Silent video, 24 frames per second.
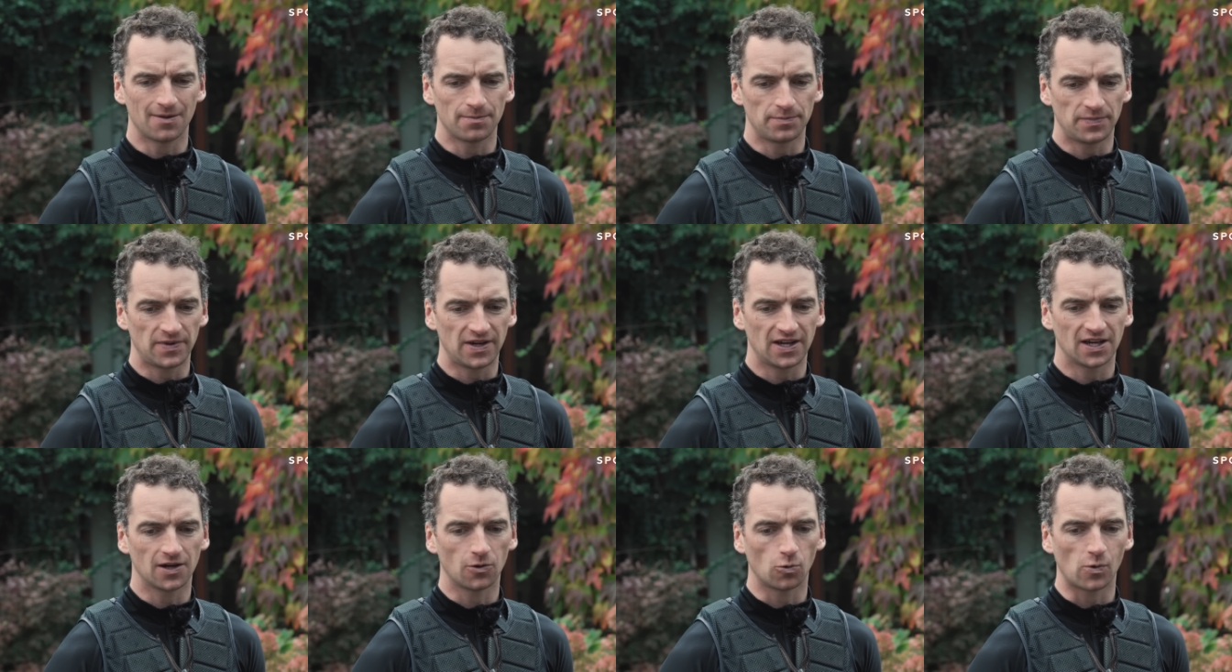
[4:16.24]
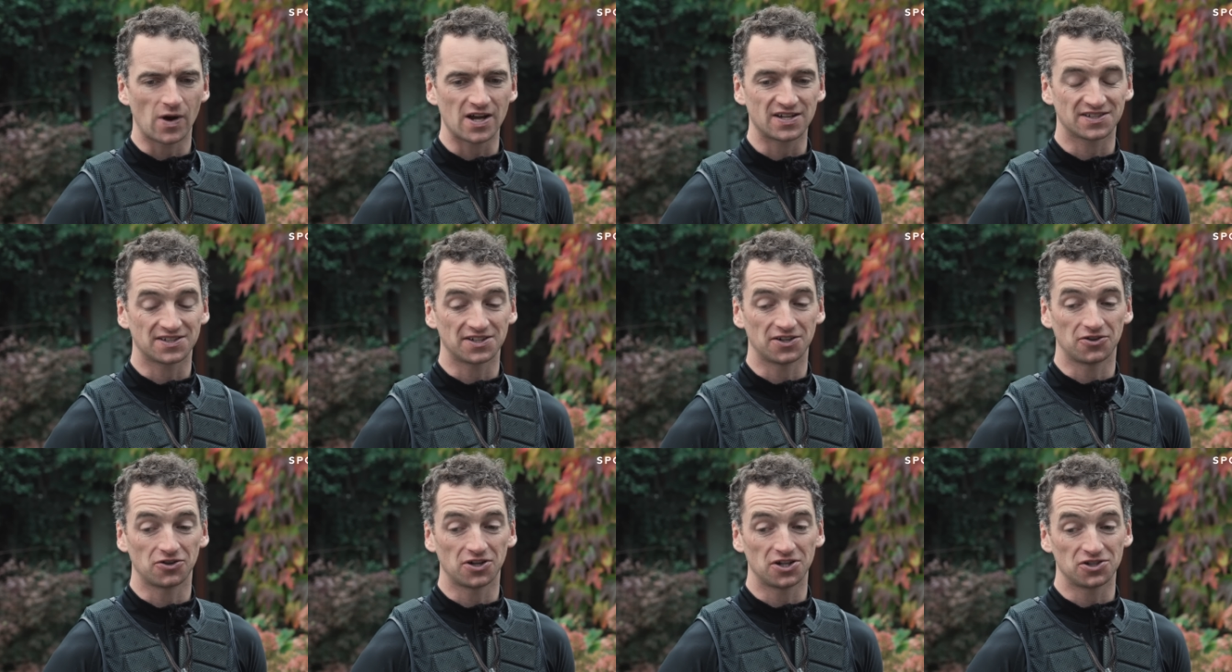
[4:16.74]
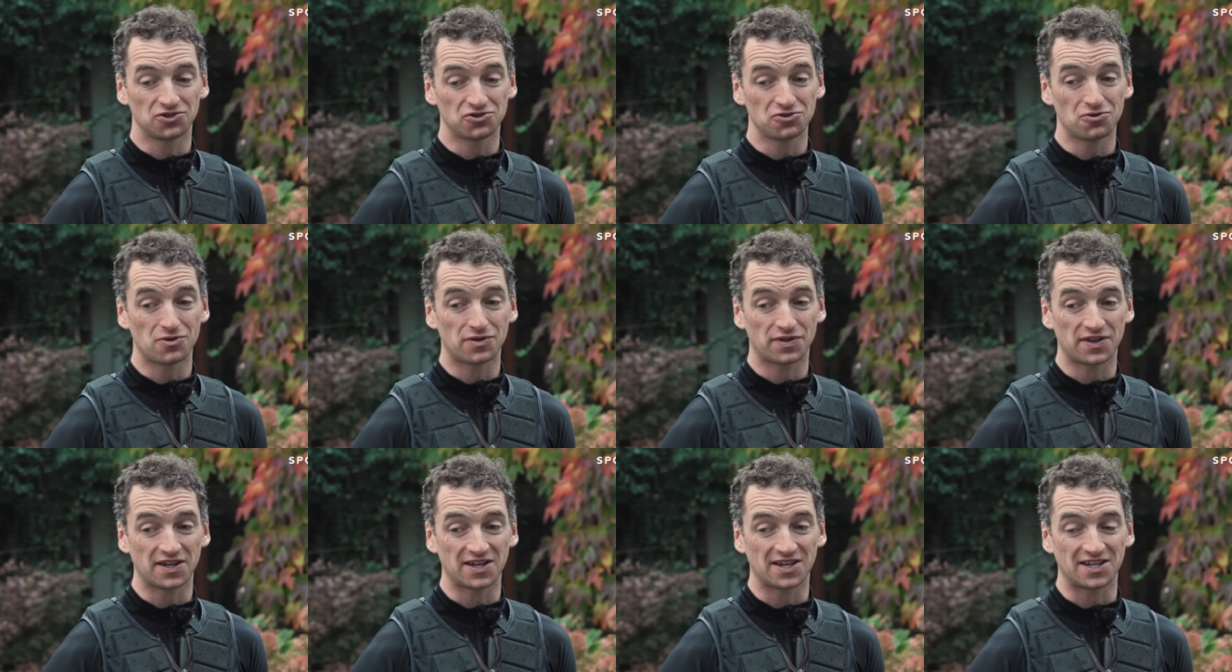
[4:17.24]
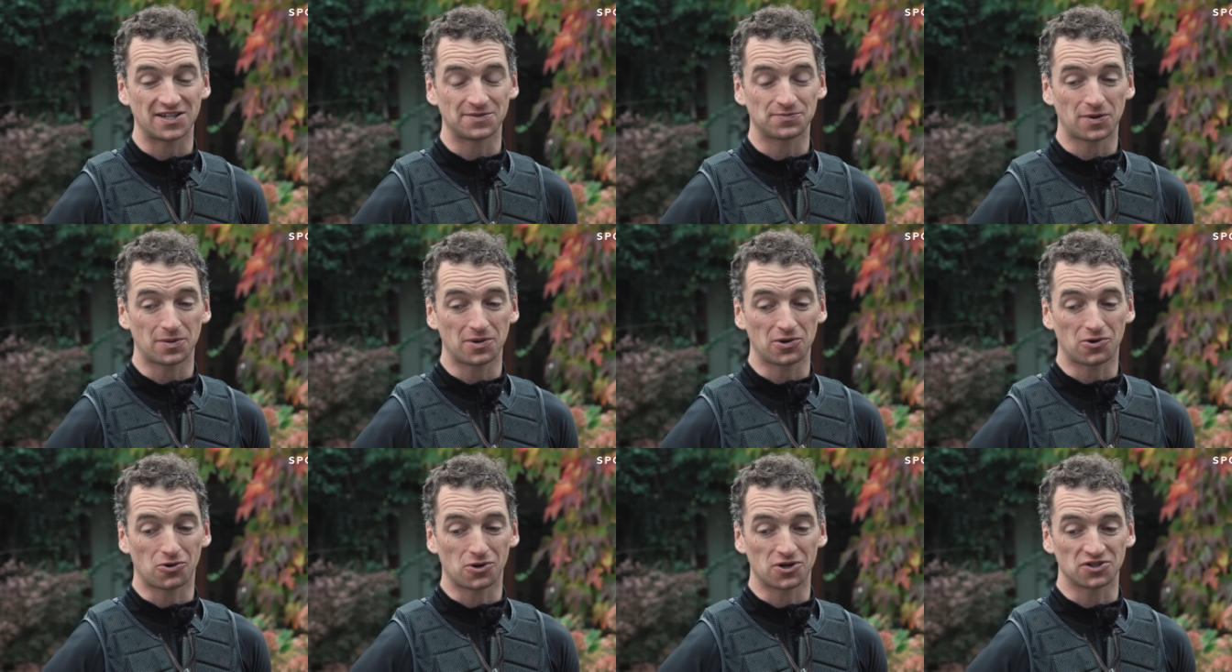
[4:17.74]
Being a Westerner, I do think he's
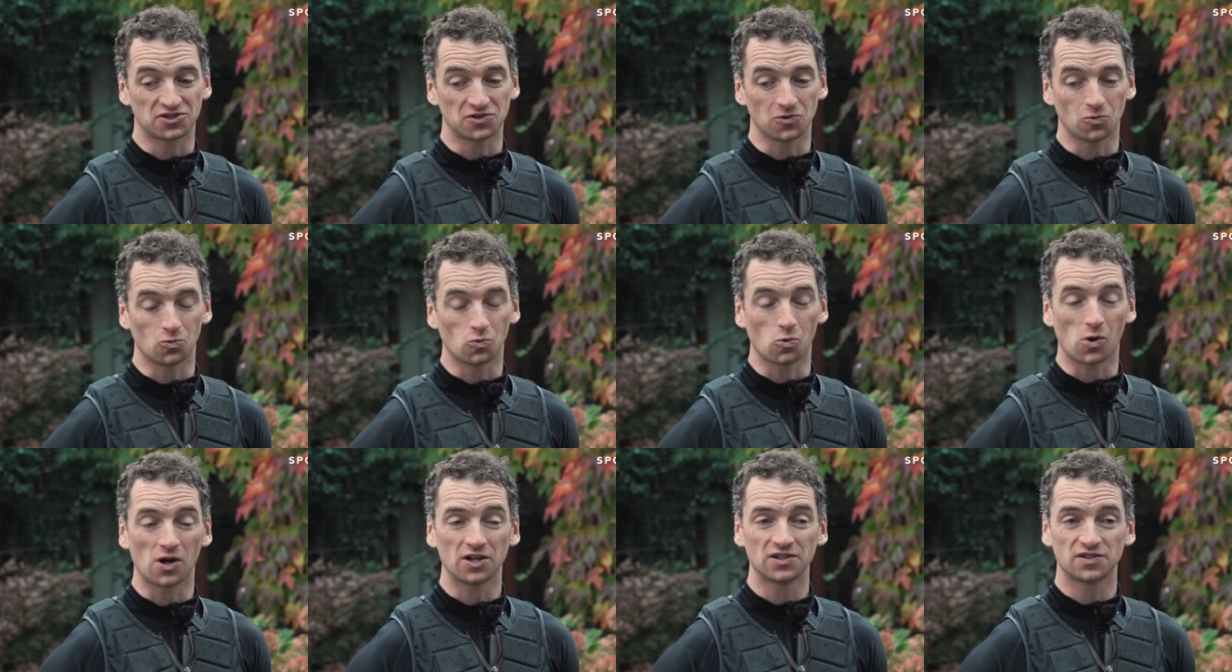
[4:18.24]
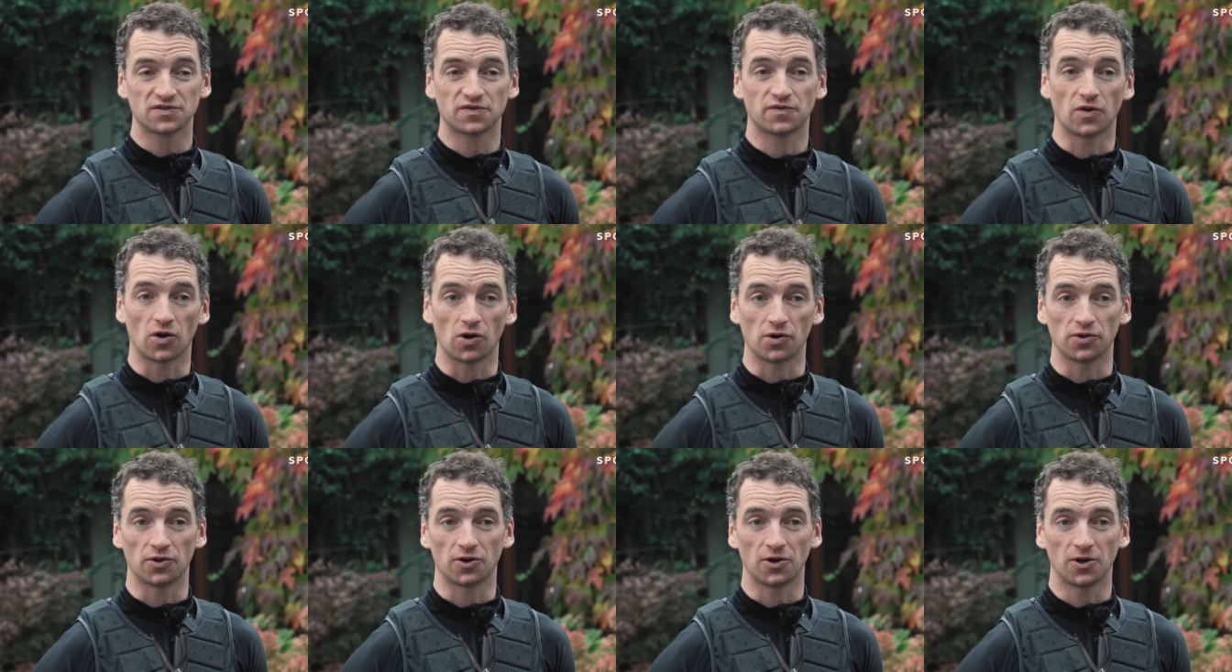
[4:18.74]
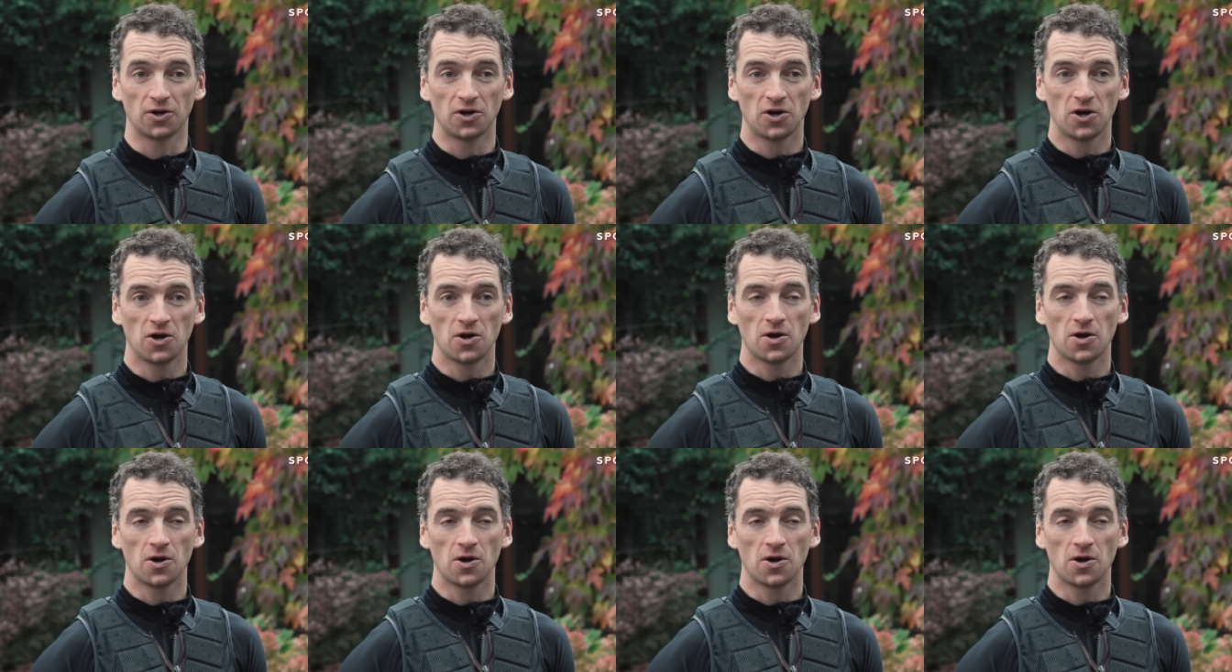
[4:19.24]
probably a horse that wants further.